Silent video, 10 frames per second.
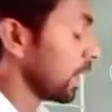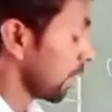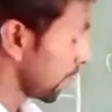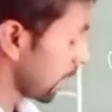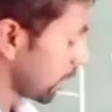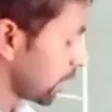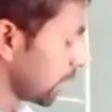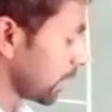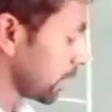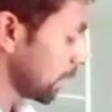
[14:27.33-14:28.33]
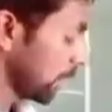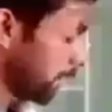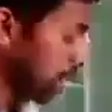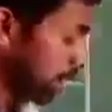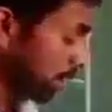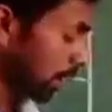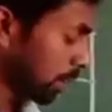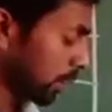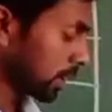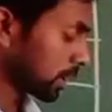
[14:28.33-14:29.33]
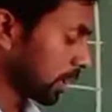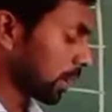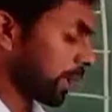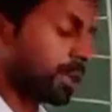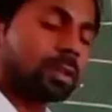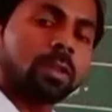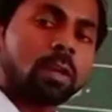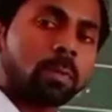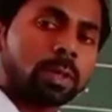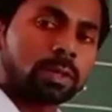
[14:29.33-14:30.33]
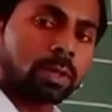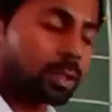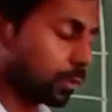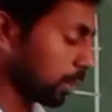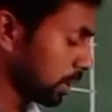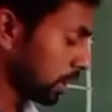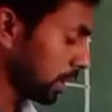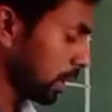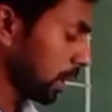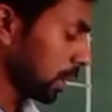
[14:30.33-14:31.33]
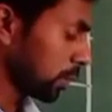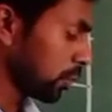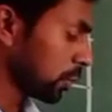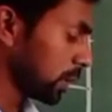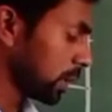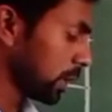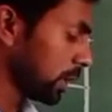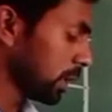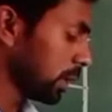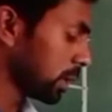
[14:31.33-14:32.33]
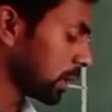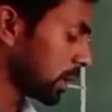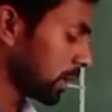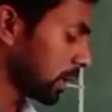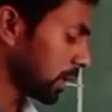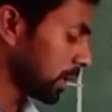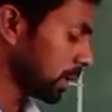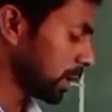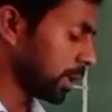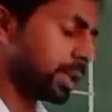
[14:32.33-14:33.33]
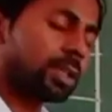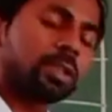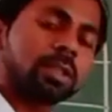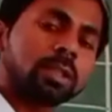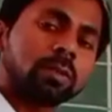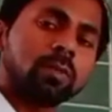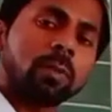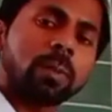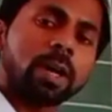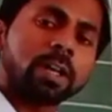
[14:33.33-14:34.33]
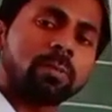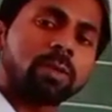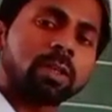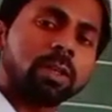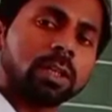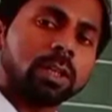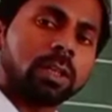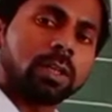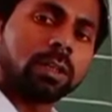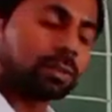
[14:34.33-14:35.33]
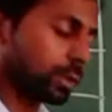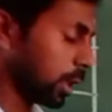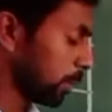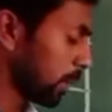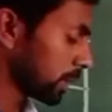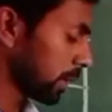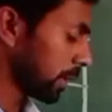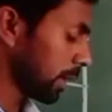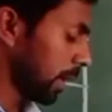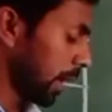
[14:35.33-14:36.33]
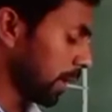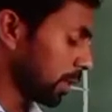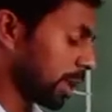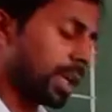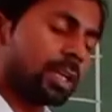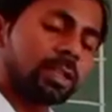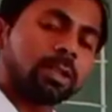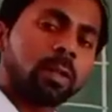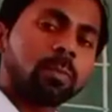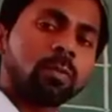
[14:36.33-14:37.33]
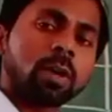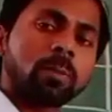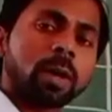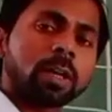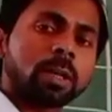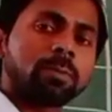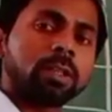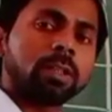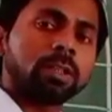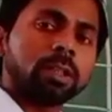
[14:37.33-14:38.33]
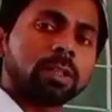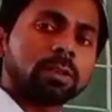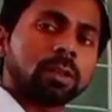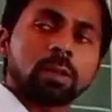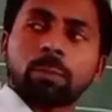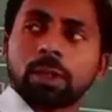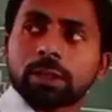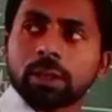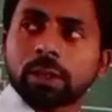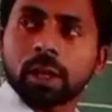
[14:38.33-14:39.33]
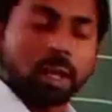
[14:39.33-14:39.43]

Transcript: Next is third person. In the third person you can see use he, she, it is the singular part of the third person, and they is the plural part of the third person.